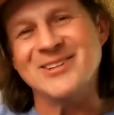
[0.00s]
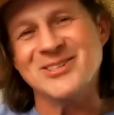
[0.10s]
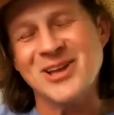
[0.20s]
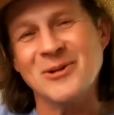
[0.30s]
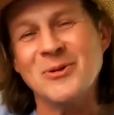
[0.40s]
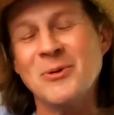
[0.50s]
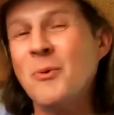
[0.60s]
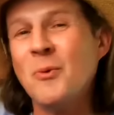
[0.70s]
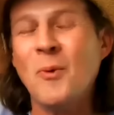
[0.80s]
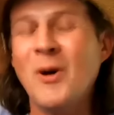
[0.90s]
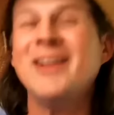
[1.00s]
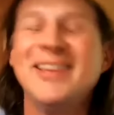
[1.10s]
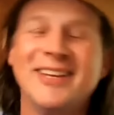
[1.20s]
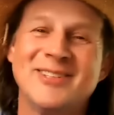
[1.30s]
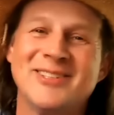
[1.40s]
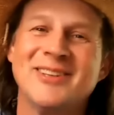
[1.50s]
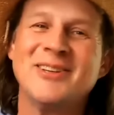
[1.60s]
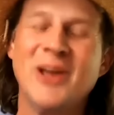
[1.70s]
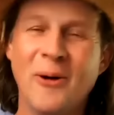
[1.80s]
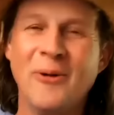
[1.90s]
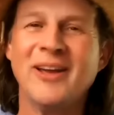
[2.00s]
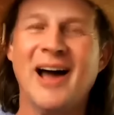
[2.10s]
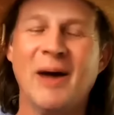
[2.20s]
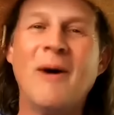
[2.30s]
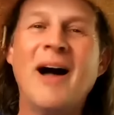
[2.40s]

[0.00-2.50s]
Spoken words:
So what is going on?